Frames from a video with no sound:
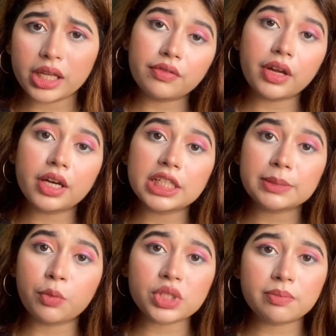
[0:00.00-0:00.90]
we wear
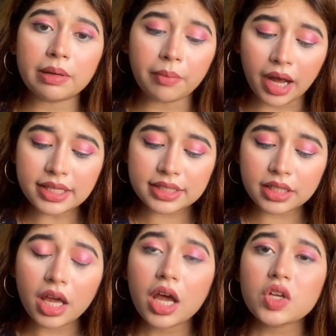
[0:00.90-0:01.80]
disposable masks.
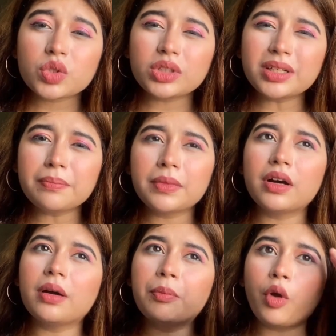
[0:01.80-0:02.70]
So
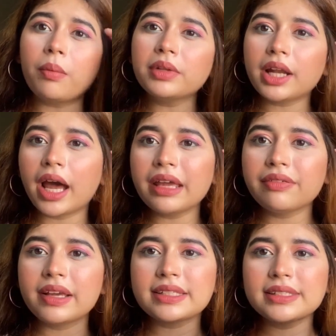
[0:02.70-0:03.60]
the problem that I
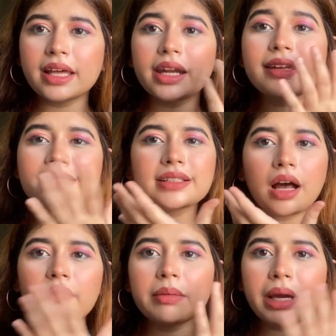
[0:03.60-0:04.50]
face is that it doesn't
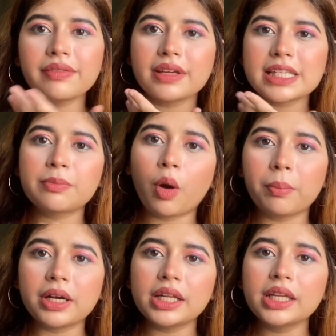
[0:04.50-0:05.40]
cover my face
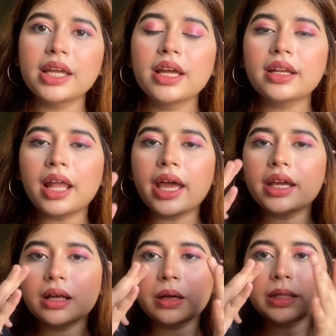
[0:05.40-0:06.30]
properly.
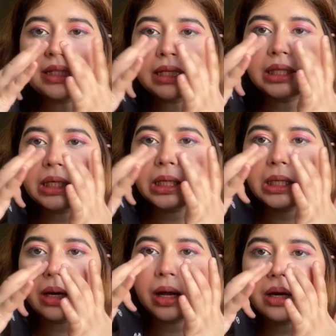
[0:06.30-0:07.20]
Like there's nothing
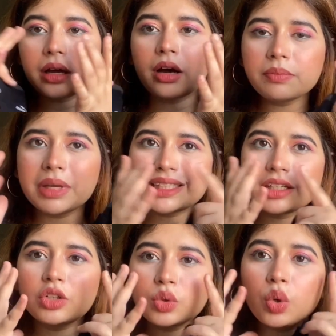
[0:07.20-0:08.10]
here
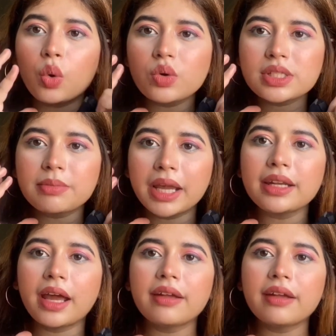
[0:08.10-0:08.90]
basically to close my entire